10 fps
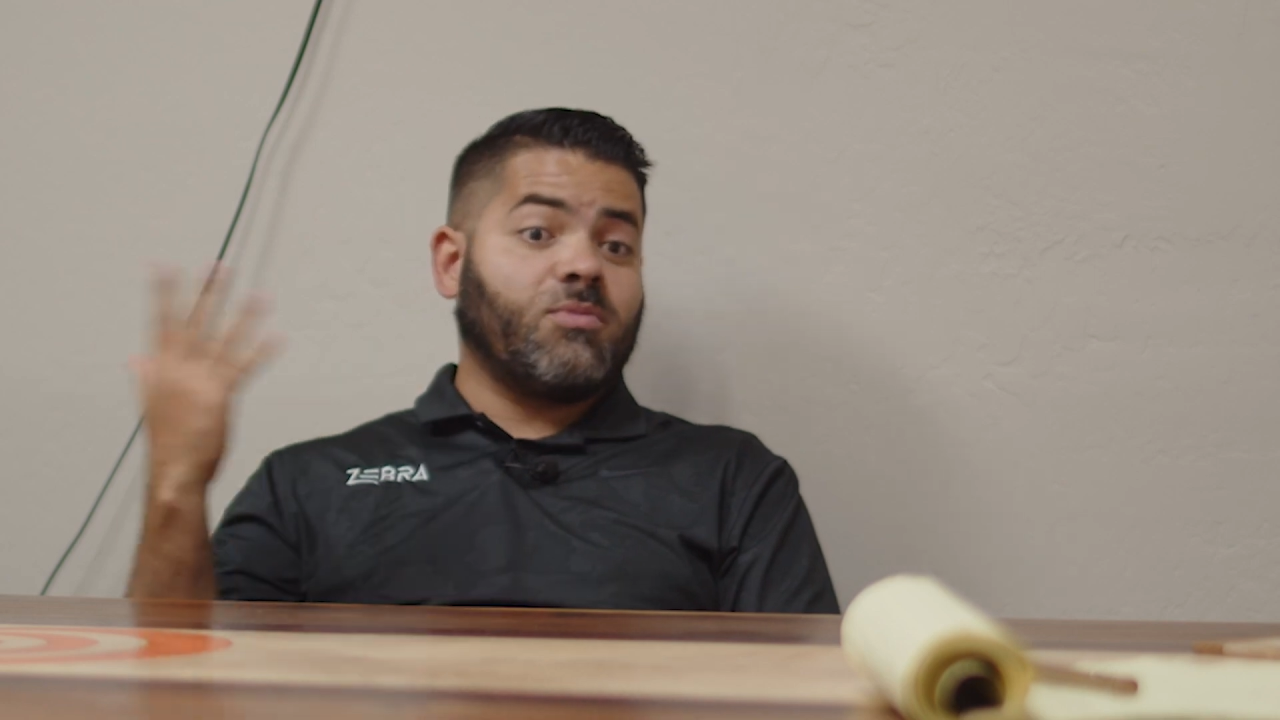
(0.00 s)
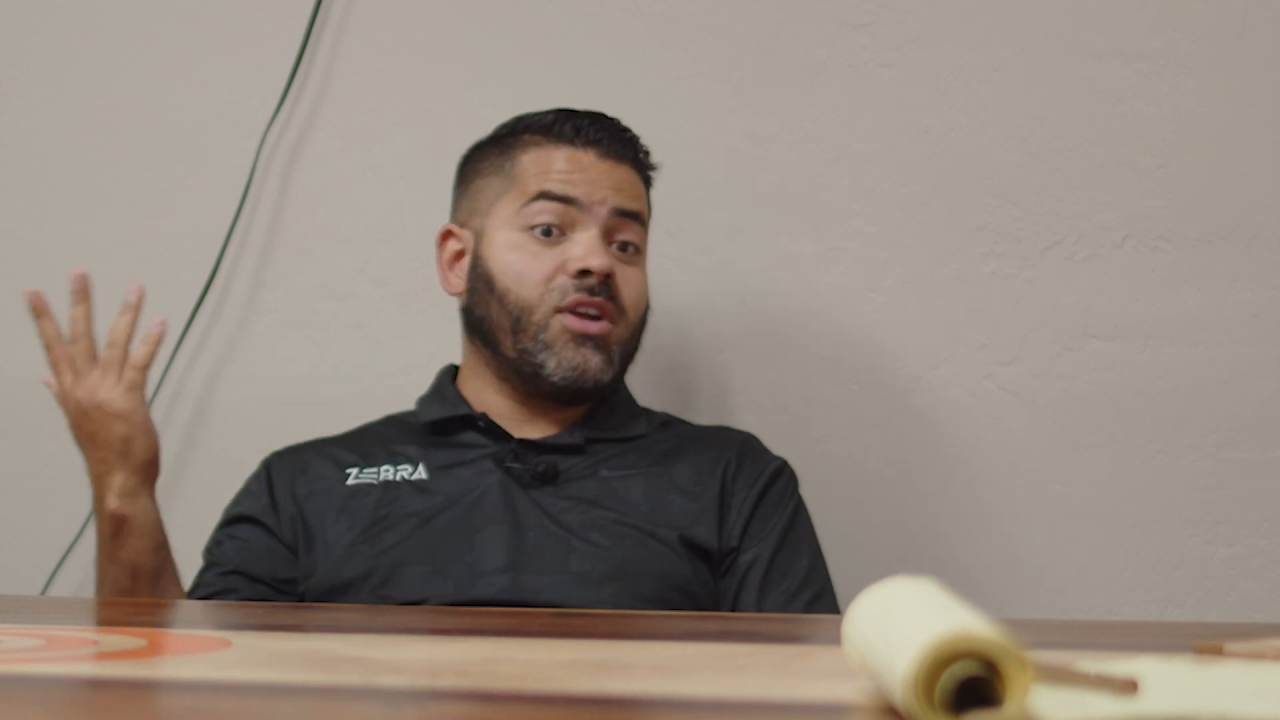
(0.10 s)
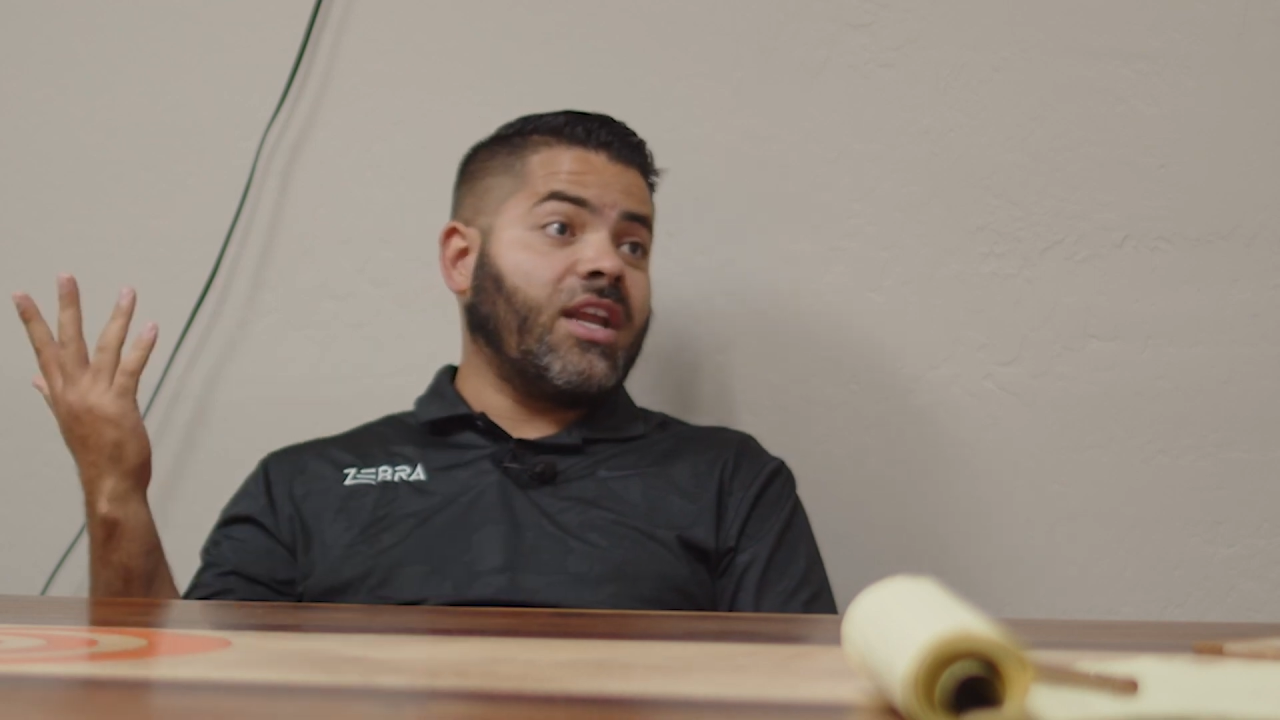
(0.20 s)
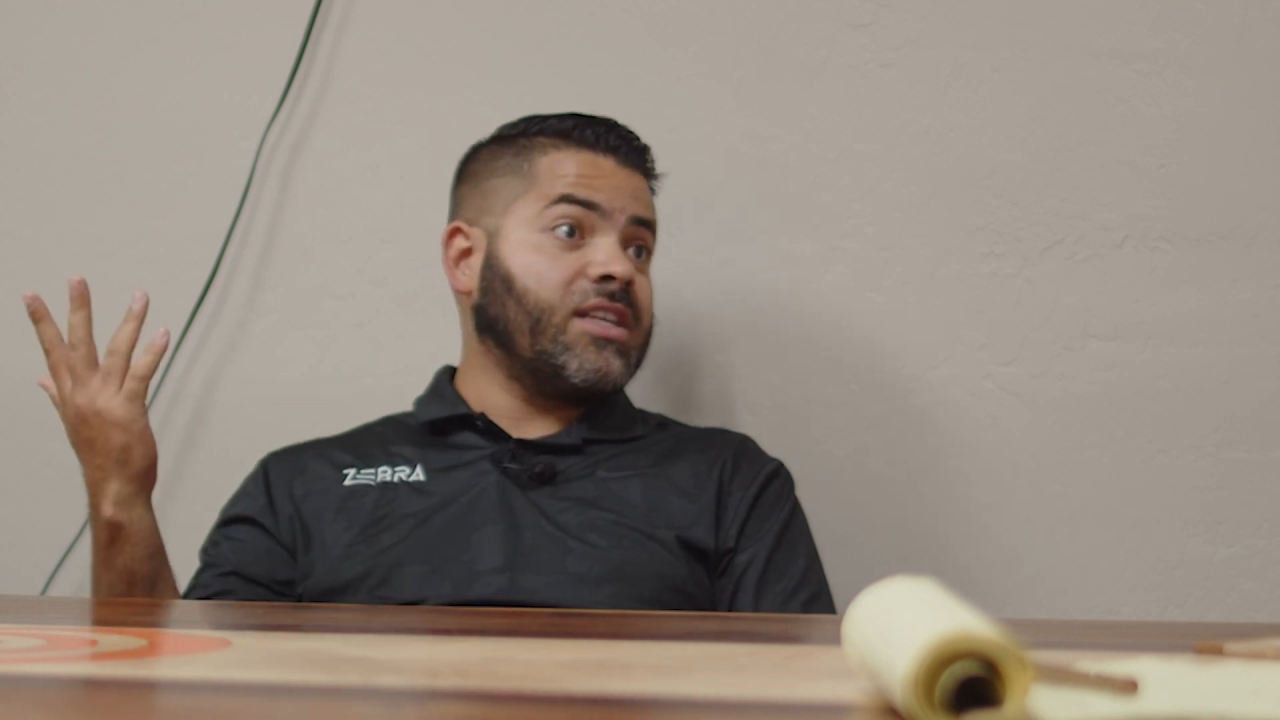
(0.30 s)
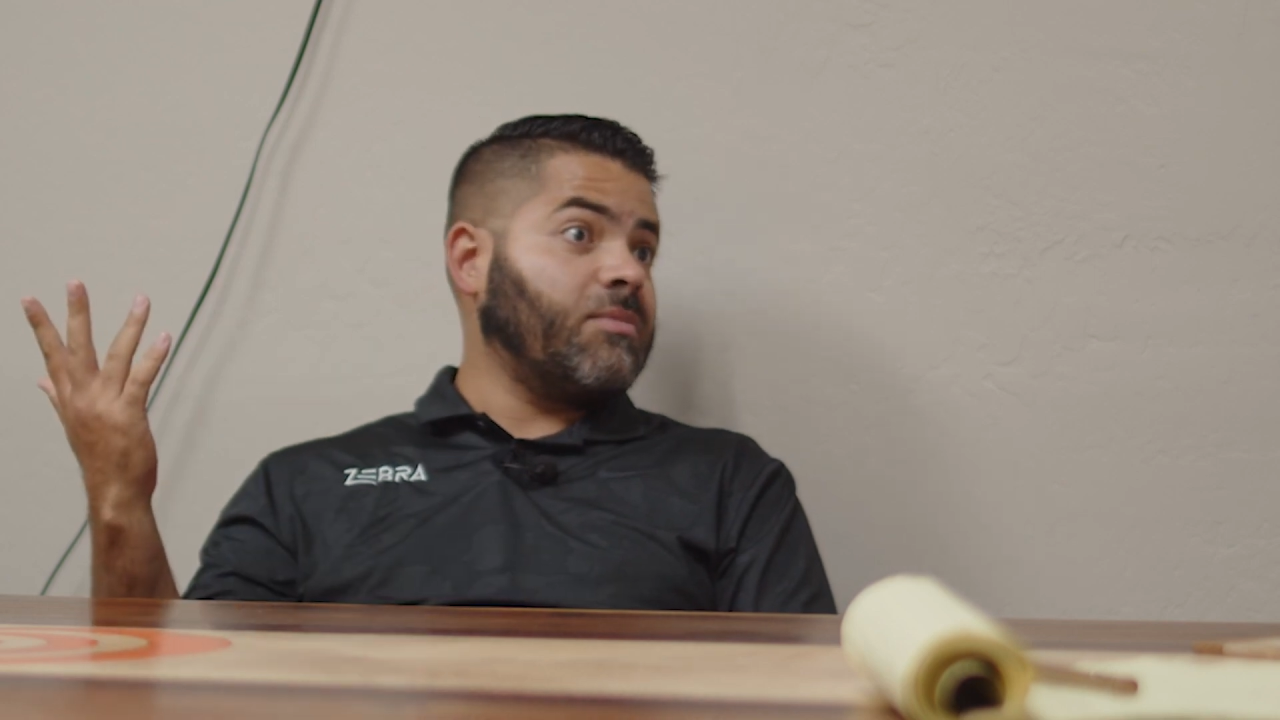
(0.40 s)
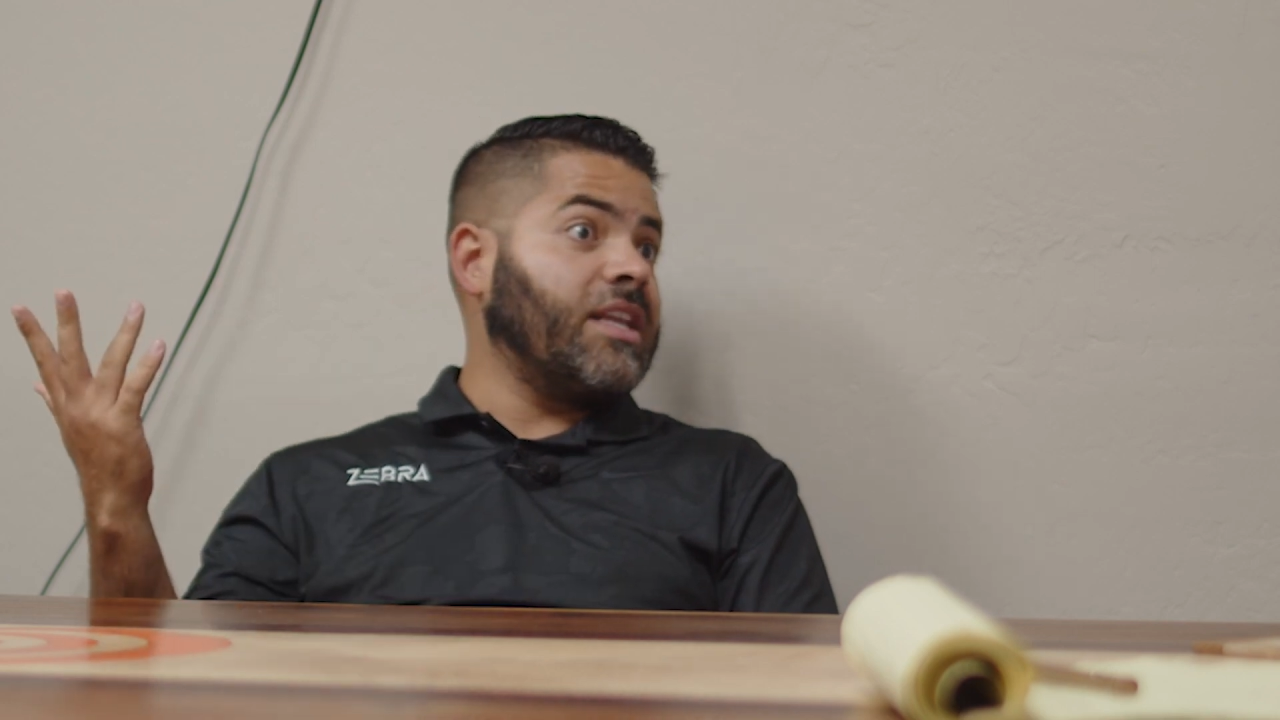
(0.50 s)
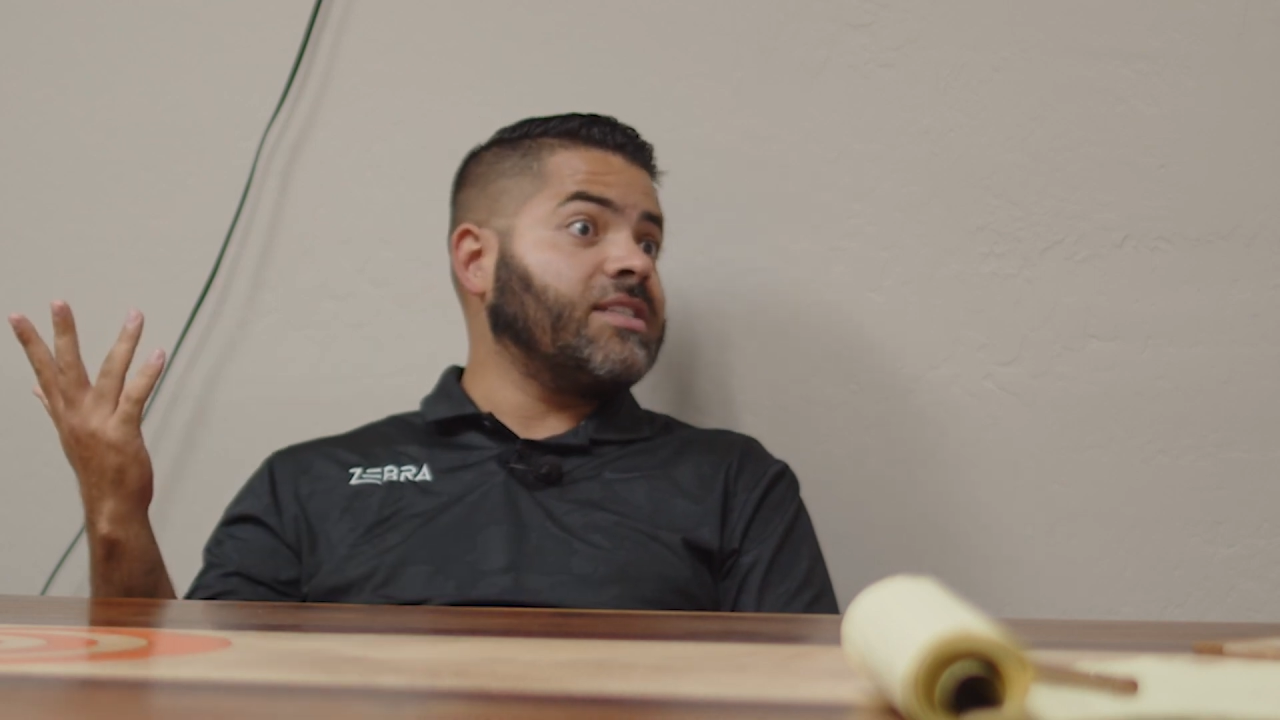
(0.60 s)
money and as many